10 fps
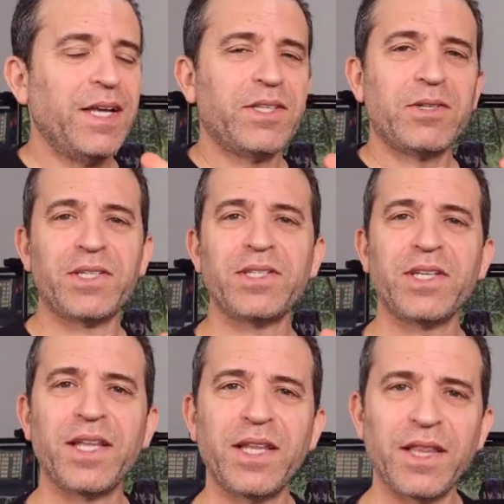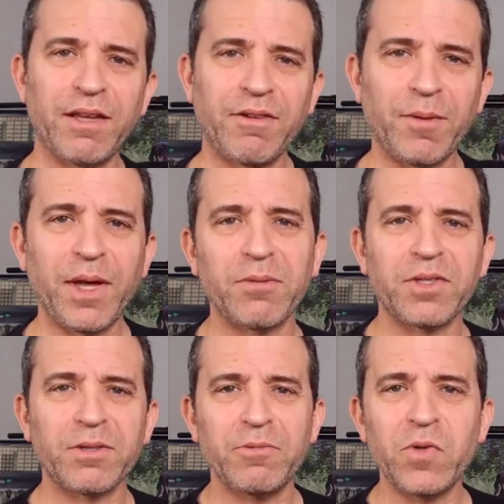So since then, they've come out
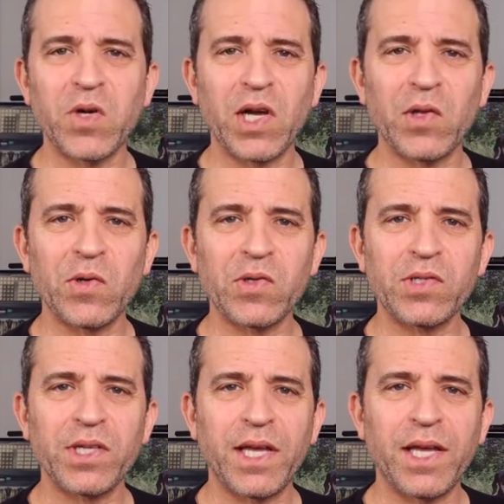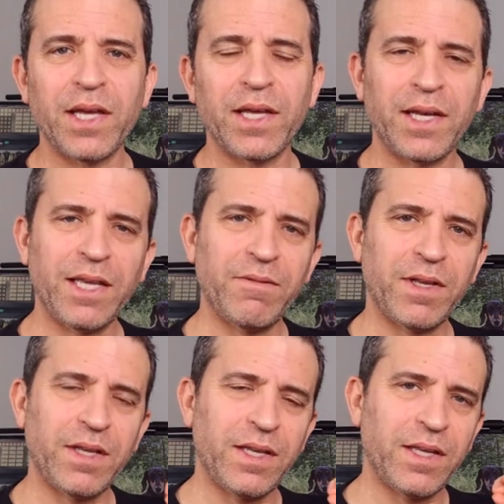with some new colors and
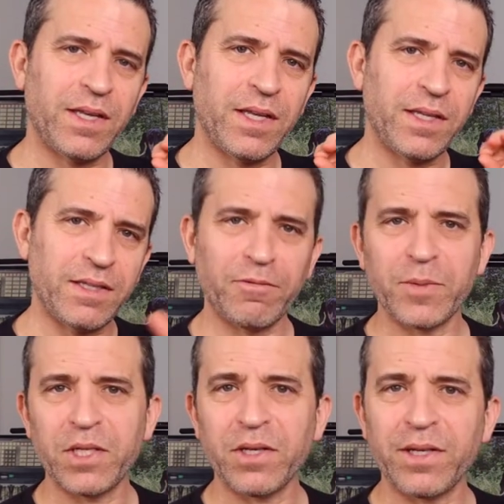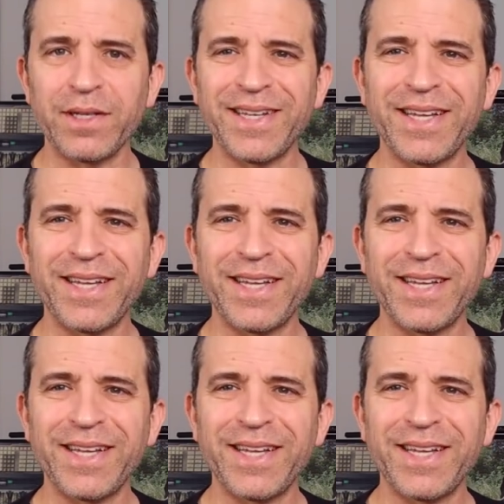even in a different material.